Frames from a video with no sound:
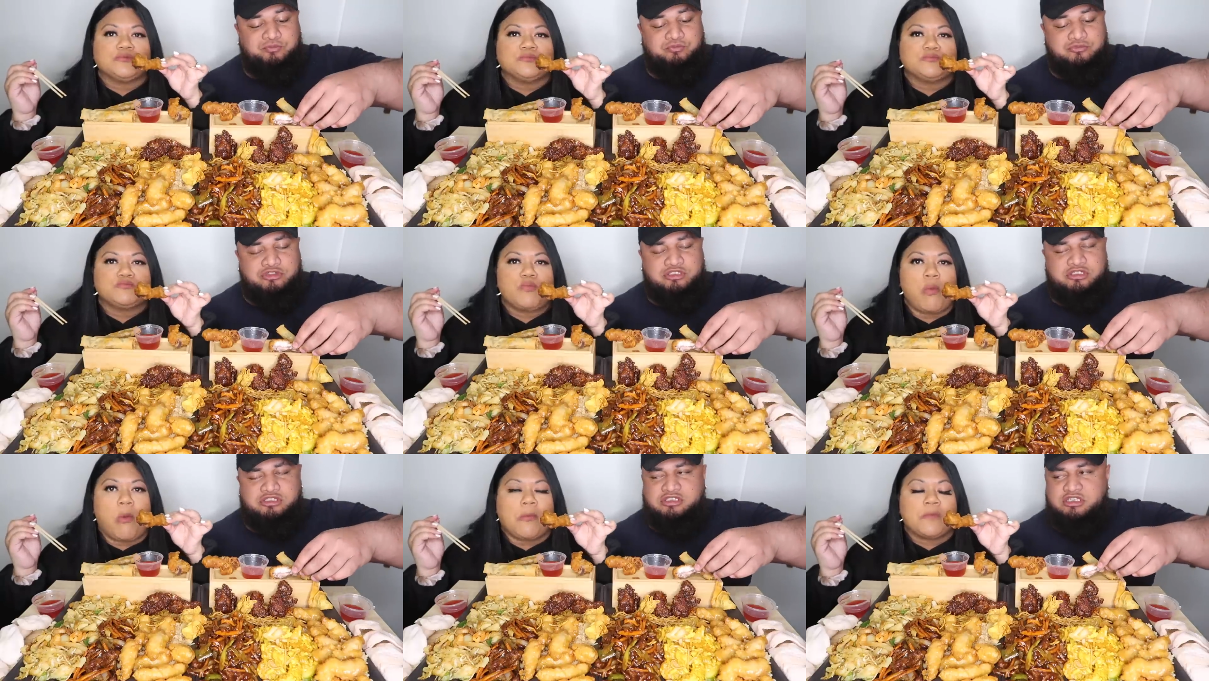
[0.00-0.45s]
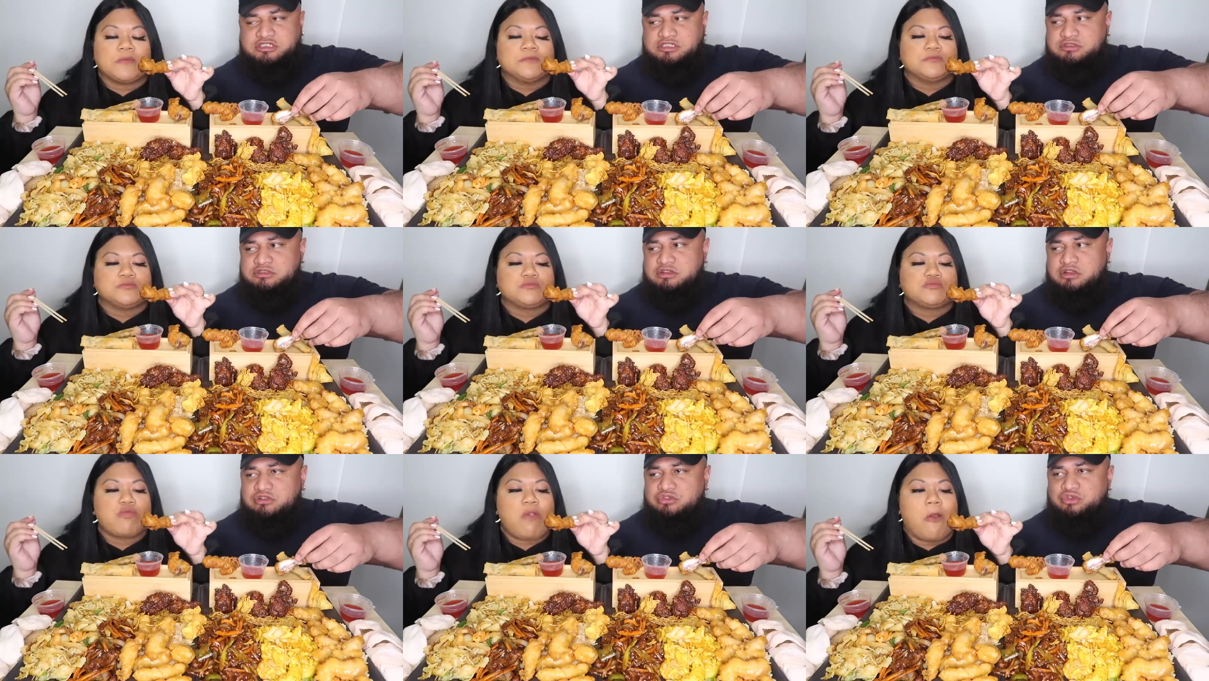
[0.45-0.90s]
Speaker 1: It just tastes
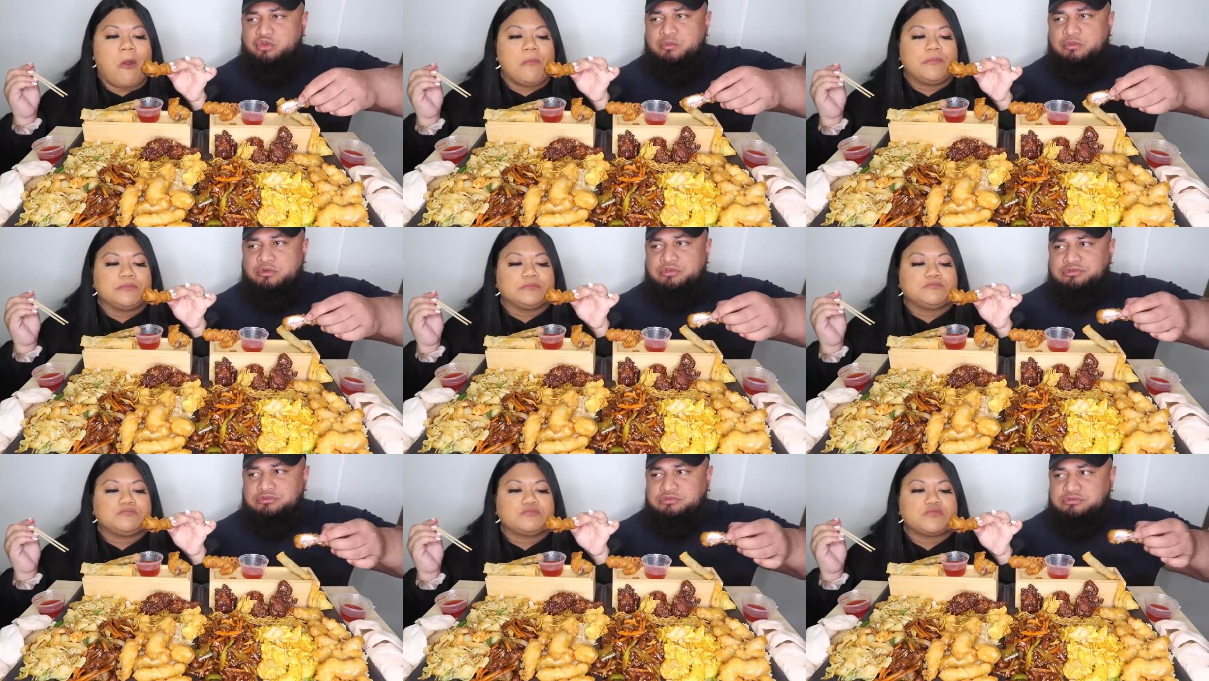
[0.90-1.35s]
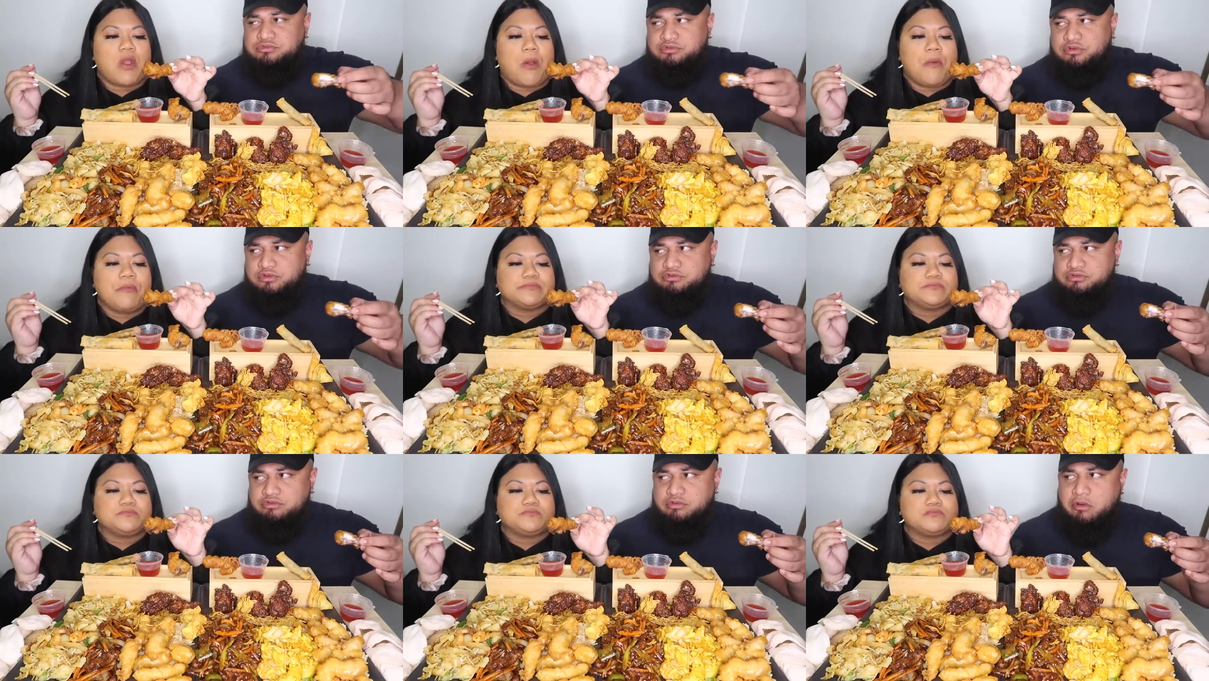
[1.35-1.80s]
like normal.
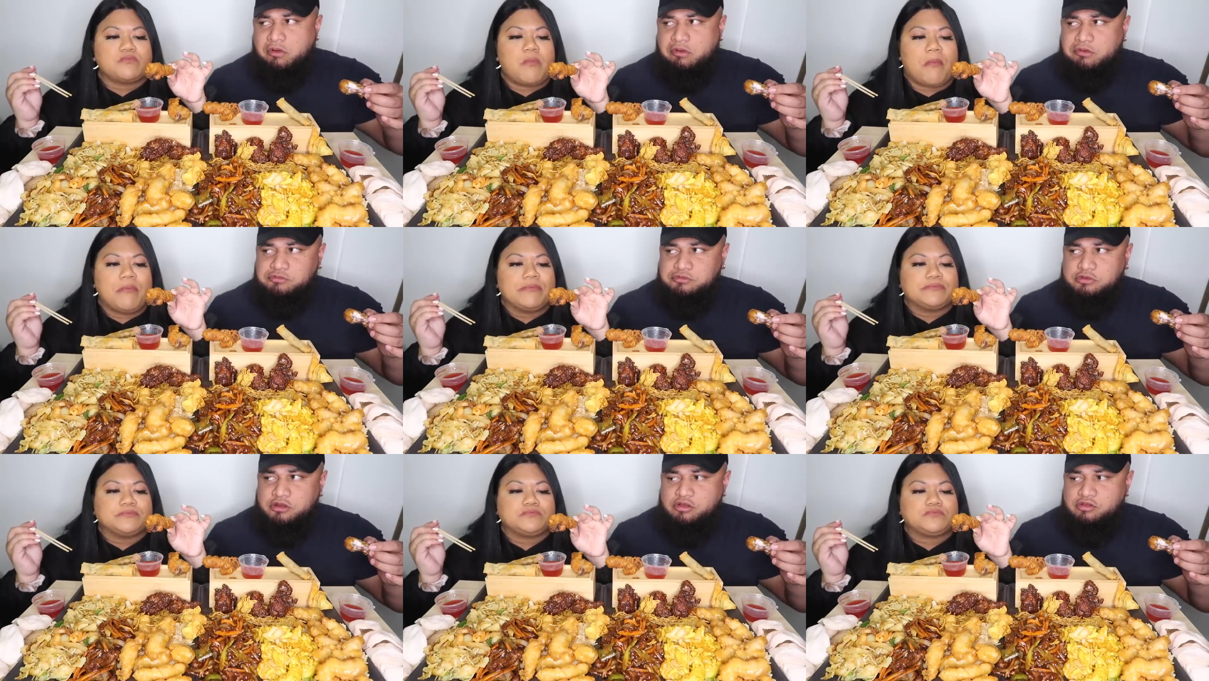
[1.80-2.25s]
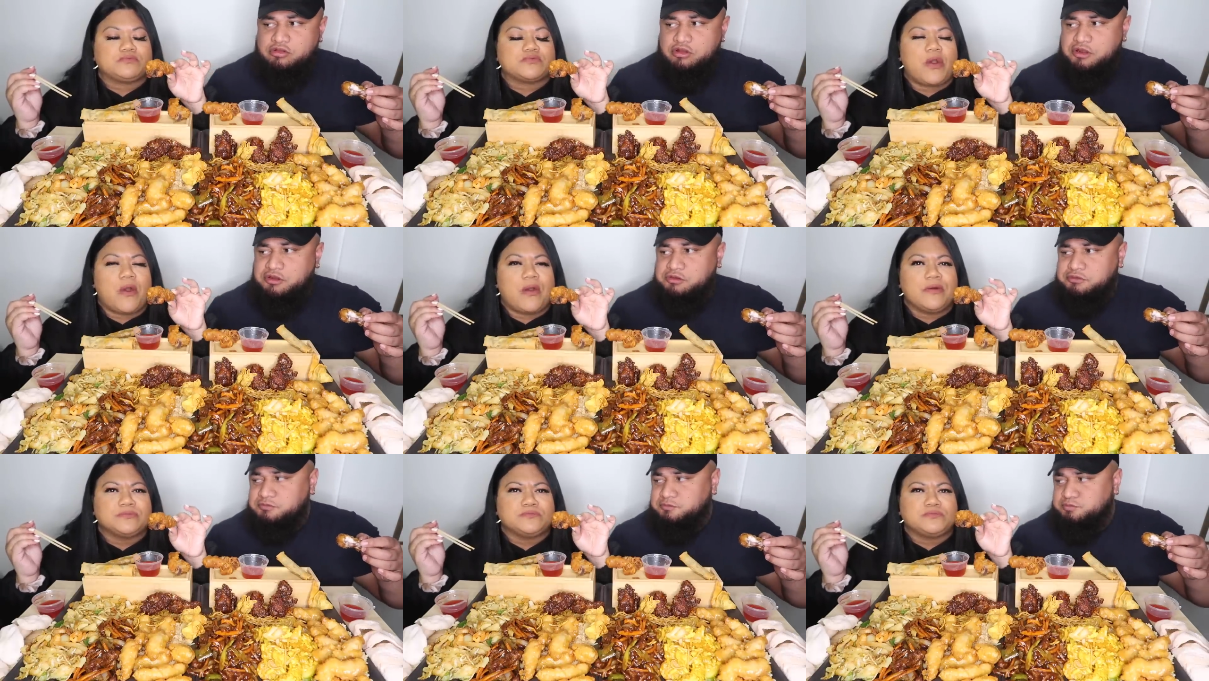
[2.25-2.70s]
I don't
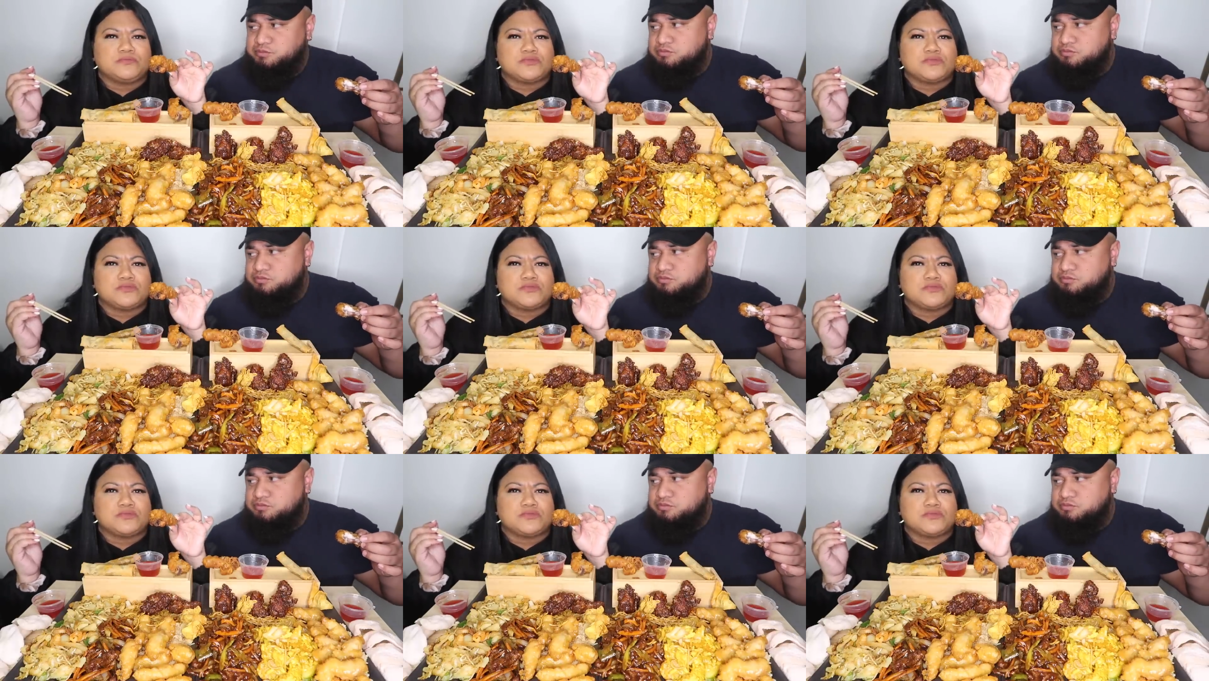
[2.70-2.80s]
know.